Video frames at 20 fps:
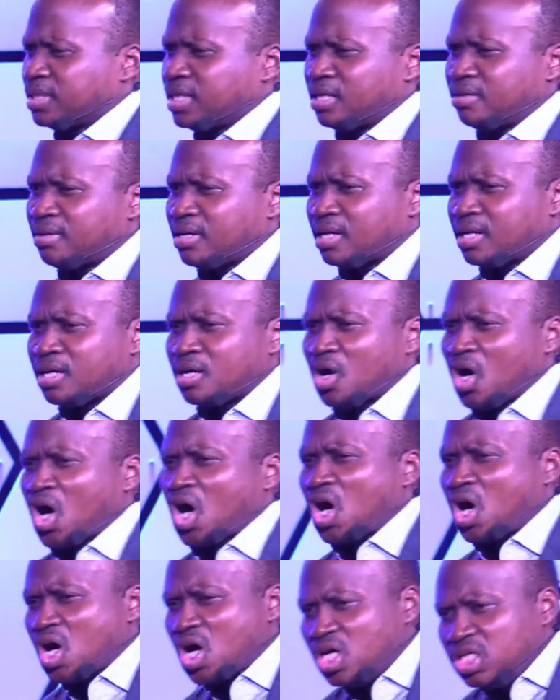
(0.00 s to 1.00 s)
There are
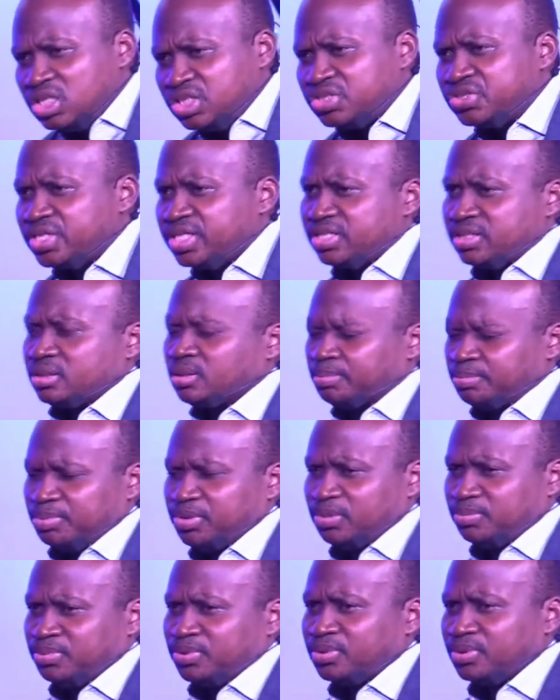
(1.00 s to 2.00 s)
hundreds of
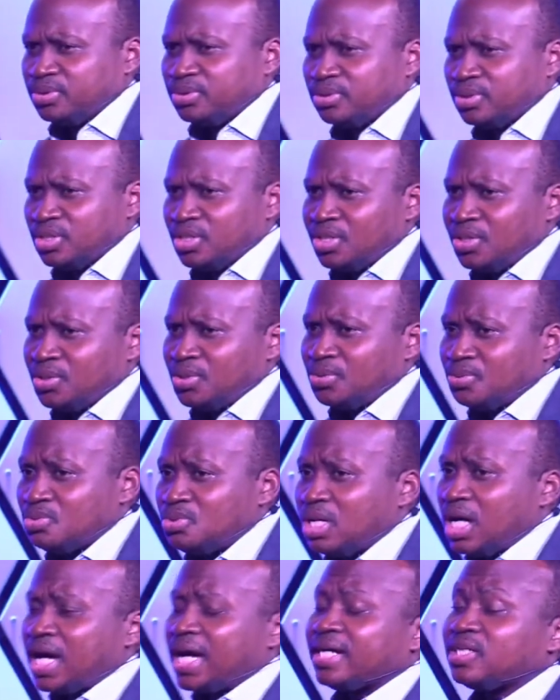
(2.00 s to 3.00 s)
people
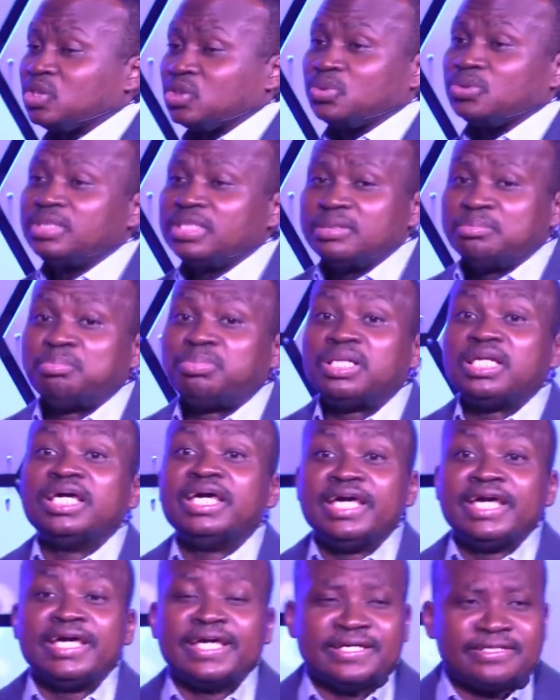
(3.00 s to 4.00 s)
who actually
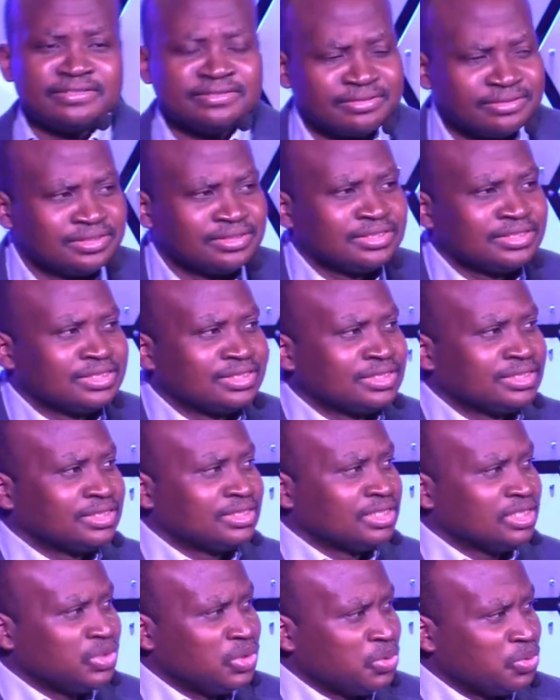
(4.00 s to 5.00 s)
play.
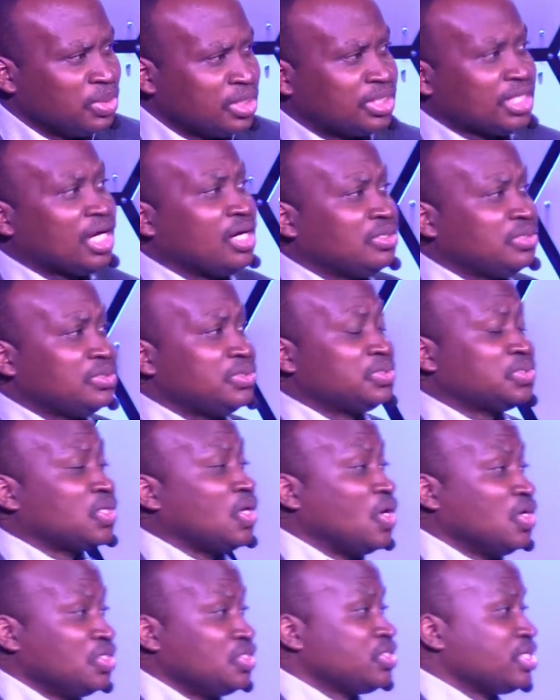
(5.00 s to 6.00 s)
You know, without those
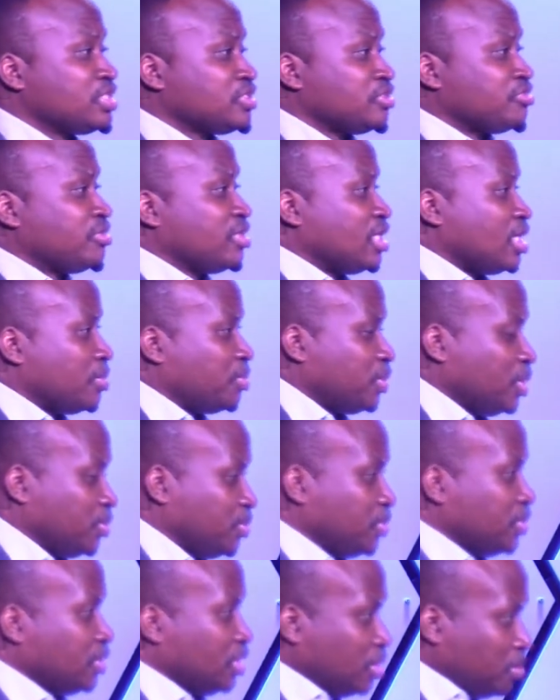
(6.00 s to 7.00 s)
hundreds of other
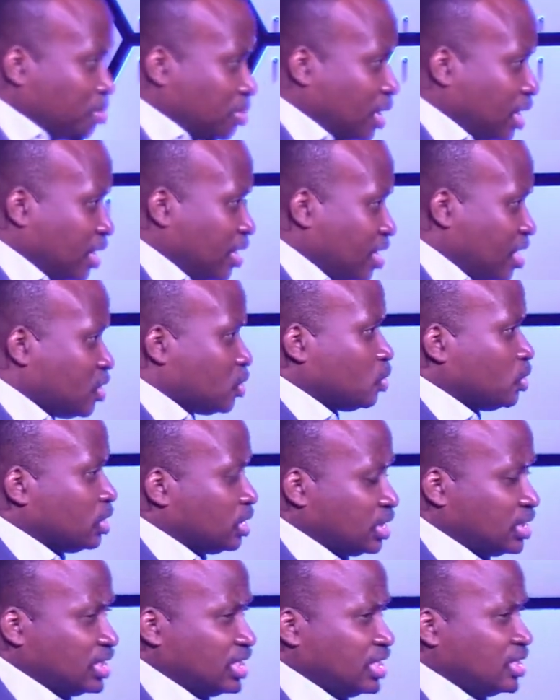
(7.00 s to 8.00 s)
people, the players will
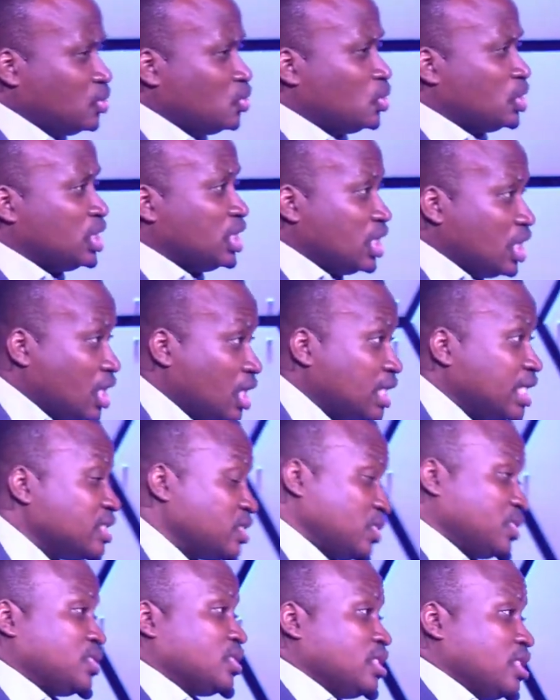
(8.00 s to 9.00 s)
see will not
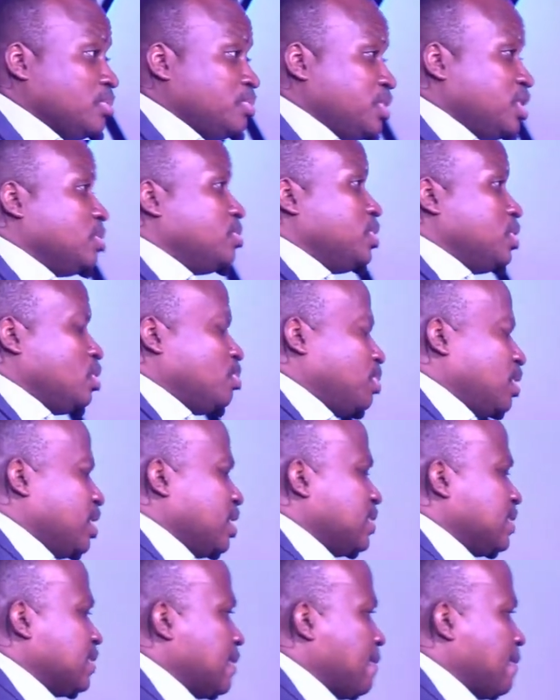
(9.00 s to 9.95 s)
necessarily be able to play.